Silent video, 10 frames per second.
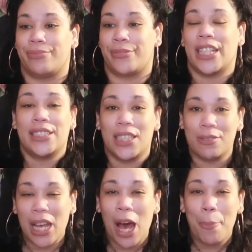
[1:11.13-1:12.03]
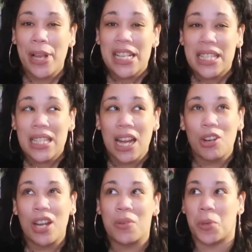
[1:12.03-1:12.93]
sensitive topics. I
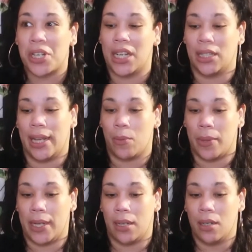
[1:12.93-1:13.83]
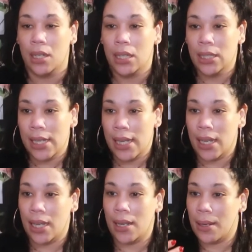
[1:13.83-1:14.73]
don't know how to word it, like where.
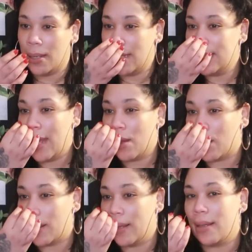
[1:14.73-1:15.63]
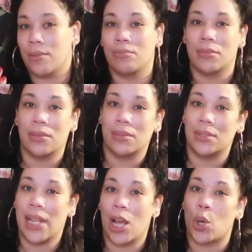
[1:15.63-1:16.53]
Gore? It's not, mm,
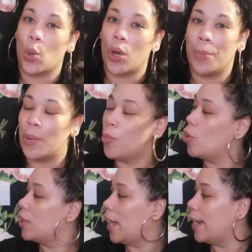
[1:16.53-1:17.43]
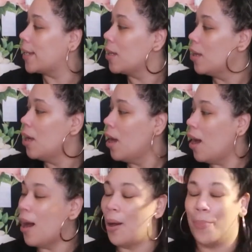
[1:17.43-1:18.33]
not gore, but more like,
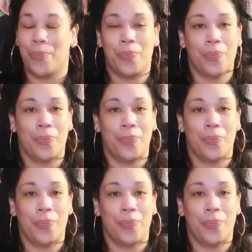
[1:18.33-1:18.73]
um,